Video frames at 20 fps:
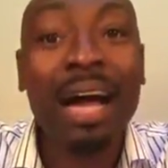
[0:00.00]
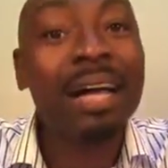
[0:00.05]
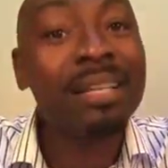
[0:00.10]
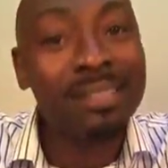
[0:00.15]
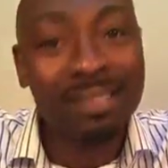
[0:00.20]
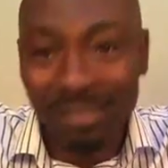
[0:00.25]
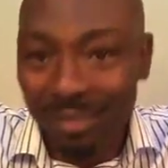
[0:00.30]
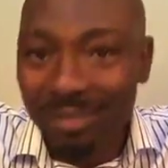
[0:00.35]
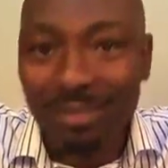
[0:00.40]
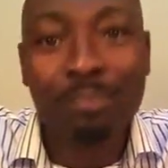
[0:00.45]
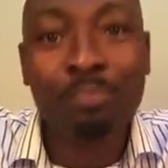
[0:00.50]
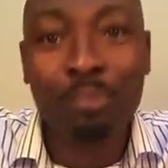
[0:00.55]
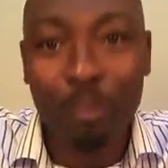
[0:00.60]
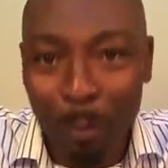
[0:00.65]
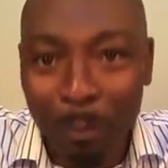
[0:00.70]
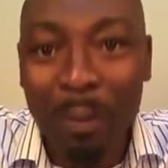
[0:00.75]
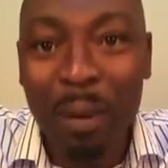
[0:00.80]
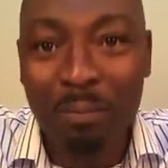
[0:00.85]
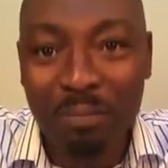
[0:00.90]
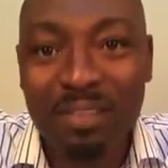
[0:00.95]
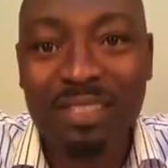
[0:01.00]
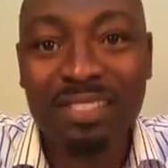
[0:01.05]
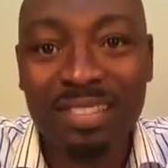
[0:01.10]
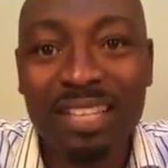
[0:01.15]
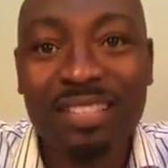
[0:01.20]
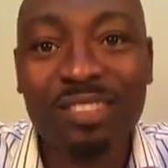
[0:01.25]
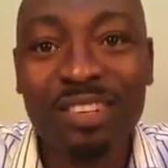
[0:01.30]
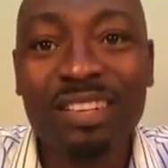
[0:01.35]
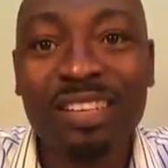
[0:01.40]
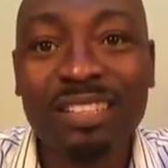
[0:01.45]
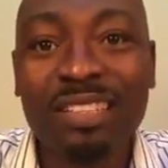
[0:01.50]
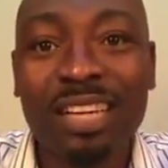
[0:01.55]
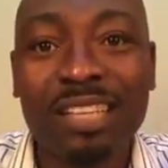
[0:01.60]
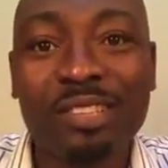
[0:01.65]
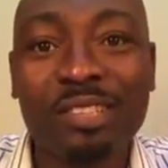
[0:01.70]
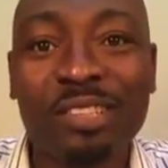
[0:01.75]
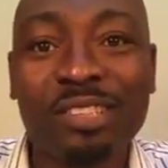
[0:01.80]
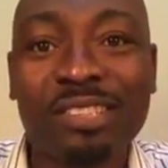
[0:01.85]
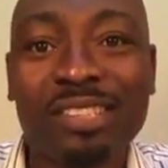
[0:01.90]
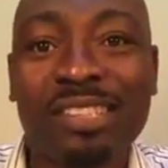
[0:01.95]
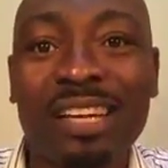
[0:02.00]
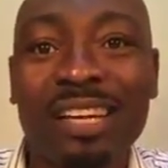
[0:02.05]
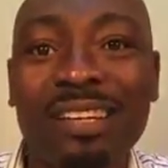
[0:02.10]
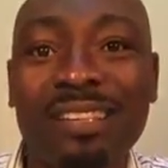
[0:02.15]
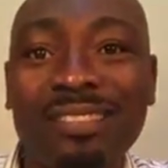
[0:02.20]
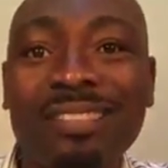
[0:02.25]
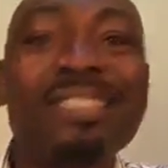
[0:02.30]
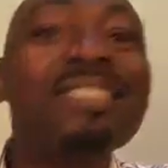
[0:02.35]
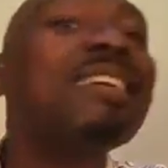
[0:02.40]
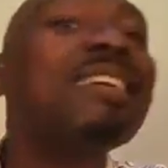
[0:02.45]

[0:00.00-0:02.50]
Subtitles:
has proper business. Don't enter church now. They